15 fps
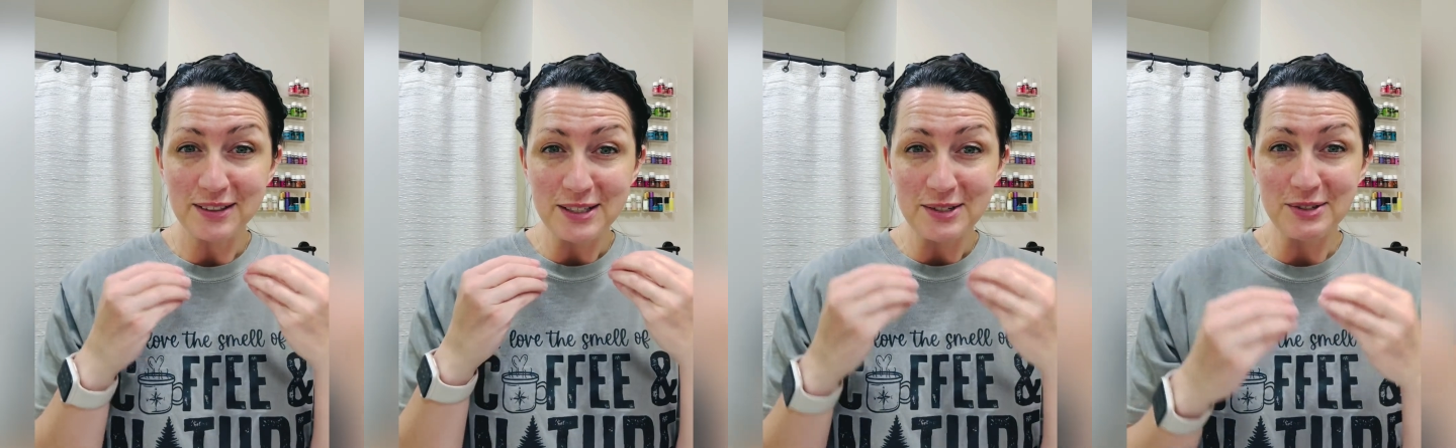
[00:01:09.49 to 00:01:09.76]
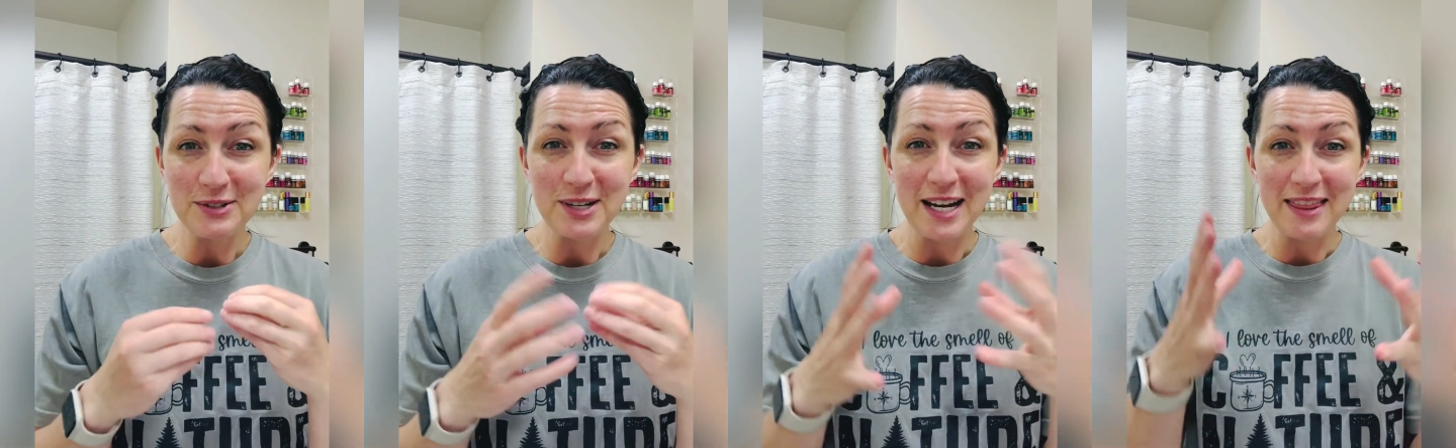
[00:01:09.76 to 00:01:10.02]
so
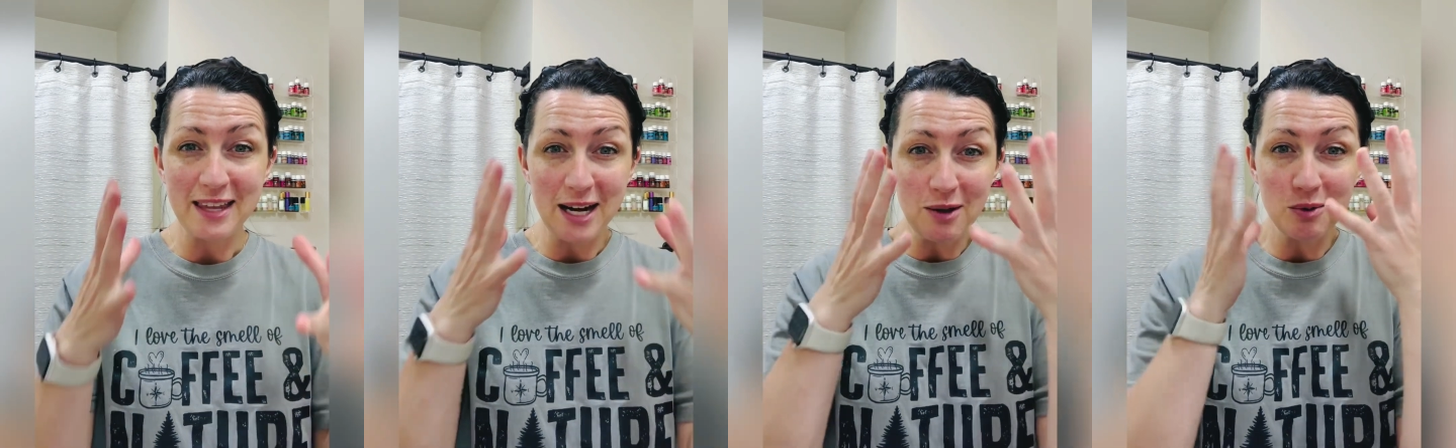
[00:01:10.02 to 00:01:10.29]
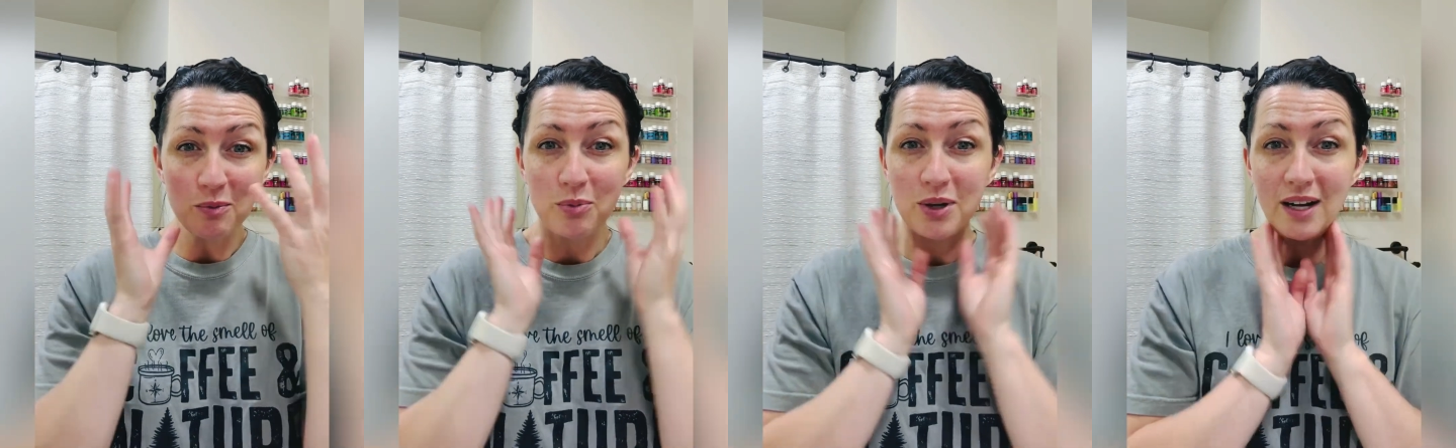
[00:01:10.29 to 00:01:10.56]
dry that I
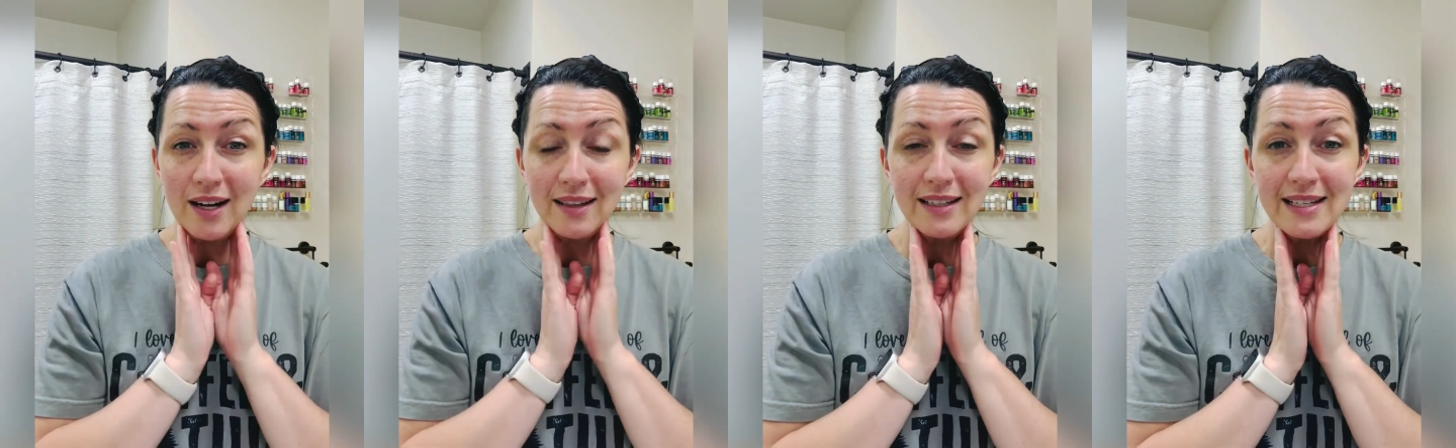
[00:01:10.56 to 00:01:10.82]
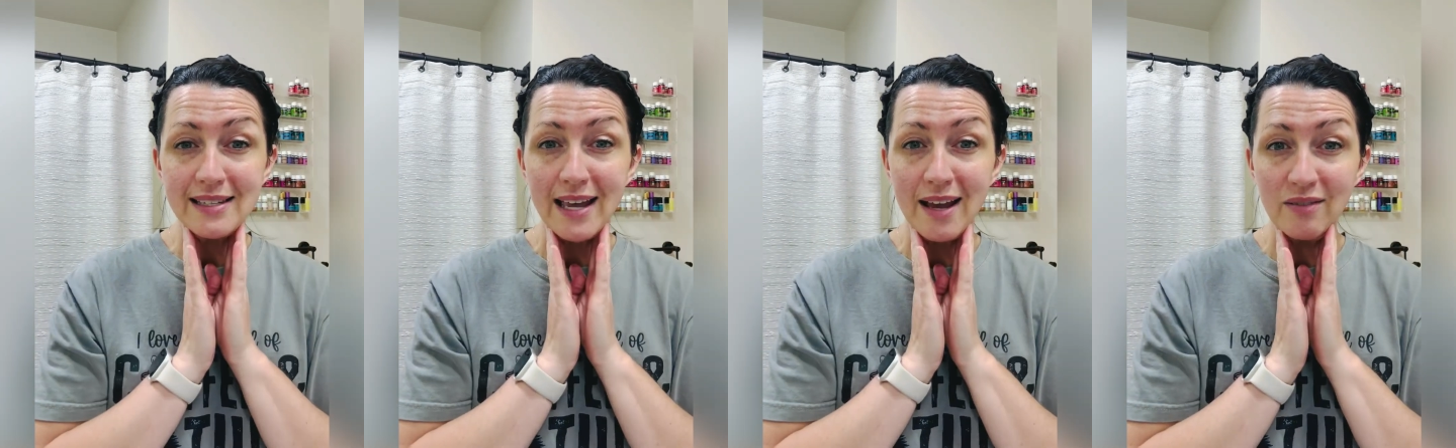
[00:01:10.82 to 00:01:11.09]
would put on
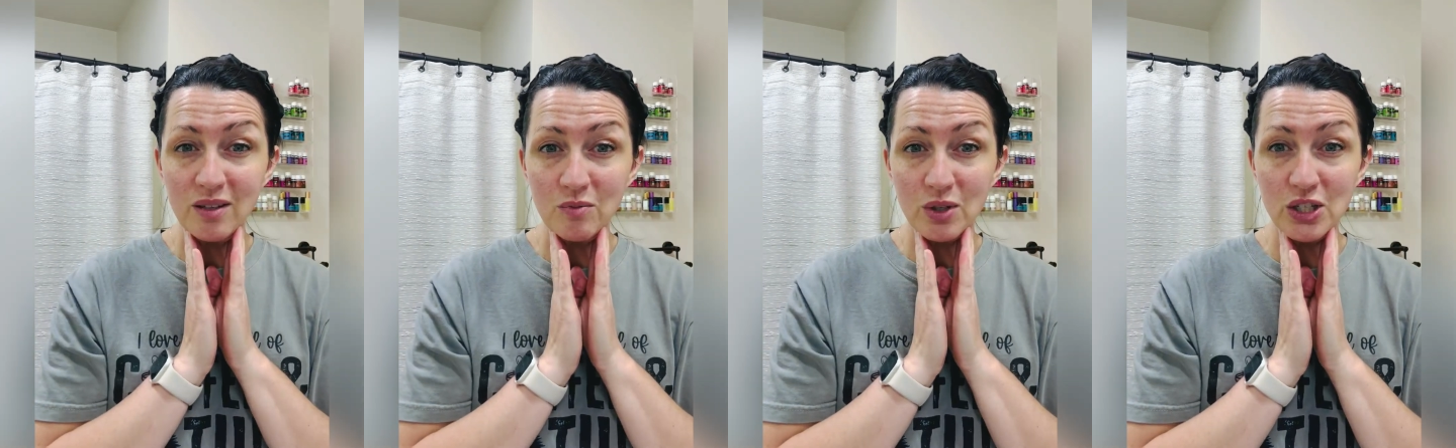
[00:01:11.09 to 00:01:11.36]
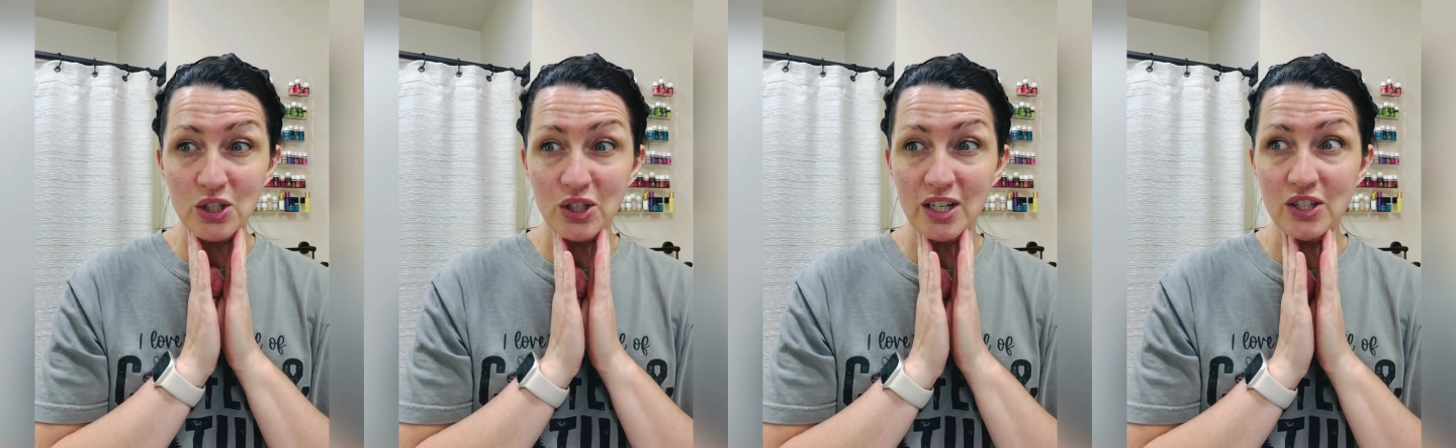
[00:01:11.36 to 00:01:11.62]
these heavy
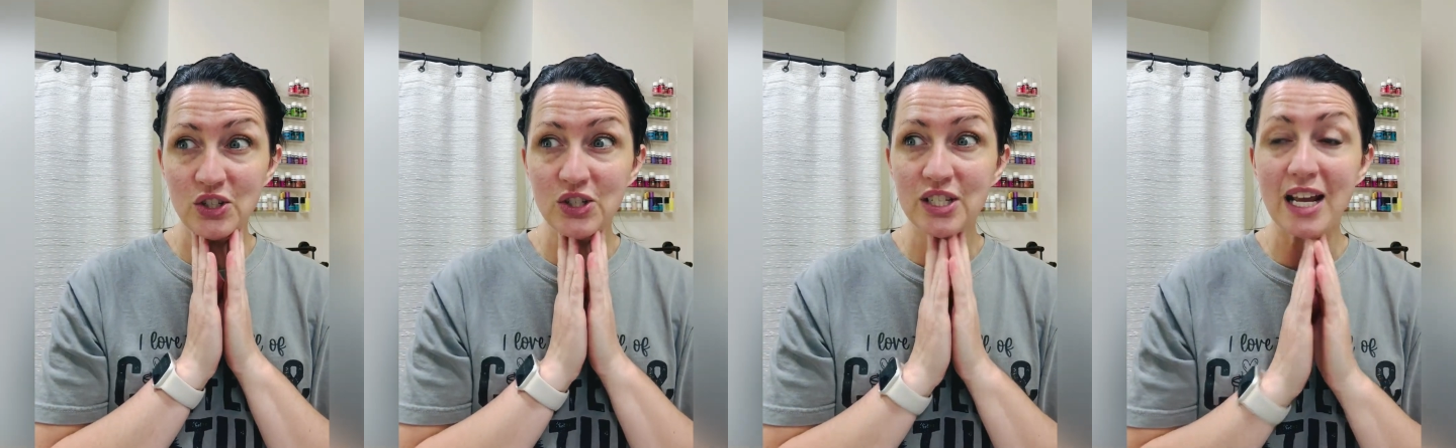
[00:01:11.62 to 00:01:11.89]
moisturizers,